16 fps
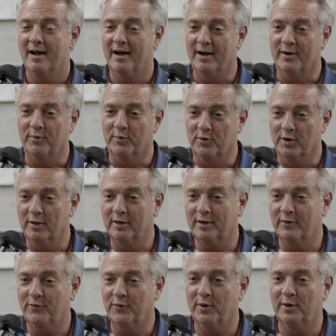You're
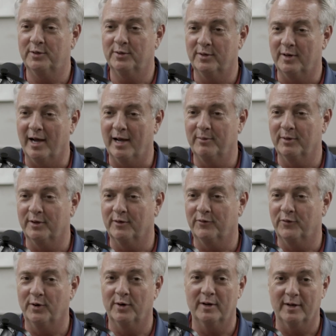looking forward to it. I'm looking
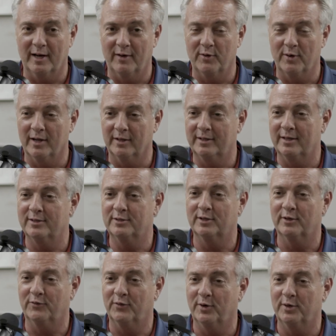forward to it. Everyone out there is
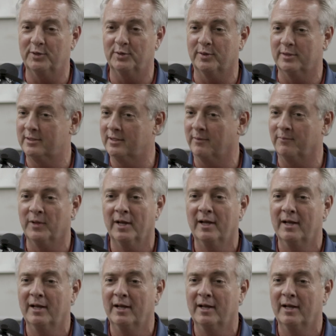looking forward to it. So